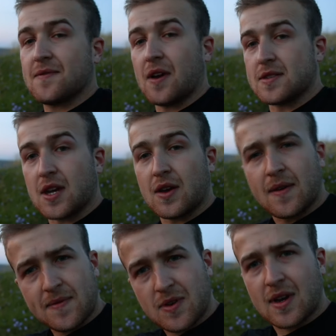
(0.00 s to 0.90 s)
photo
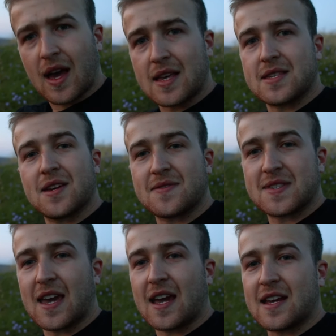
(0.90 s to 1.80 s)
if you guys have
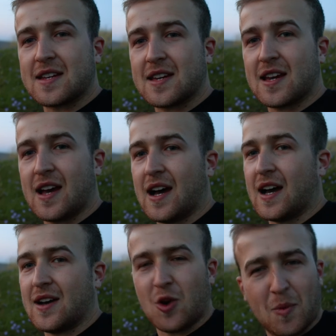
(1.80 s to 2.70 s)
stayed
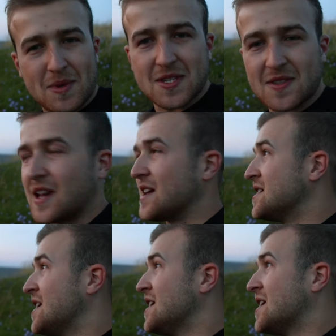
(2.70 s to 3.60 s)
uh, up until the end,